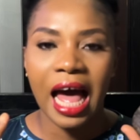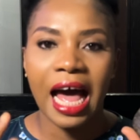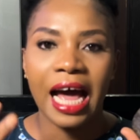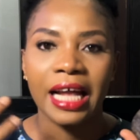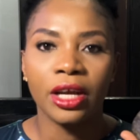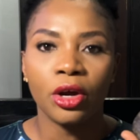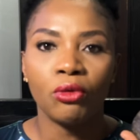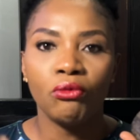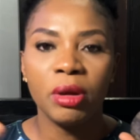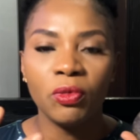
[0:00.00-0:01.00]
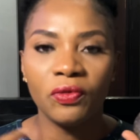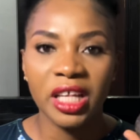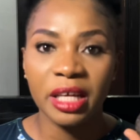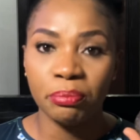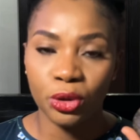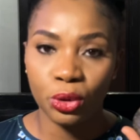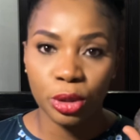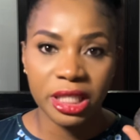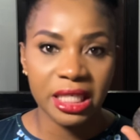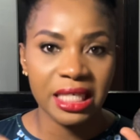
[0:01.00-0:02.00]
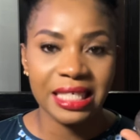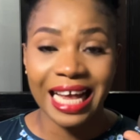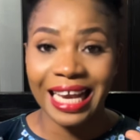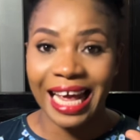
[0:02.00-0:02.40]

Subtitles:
and removing impurities and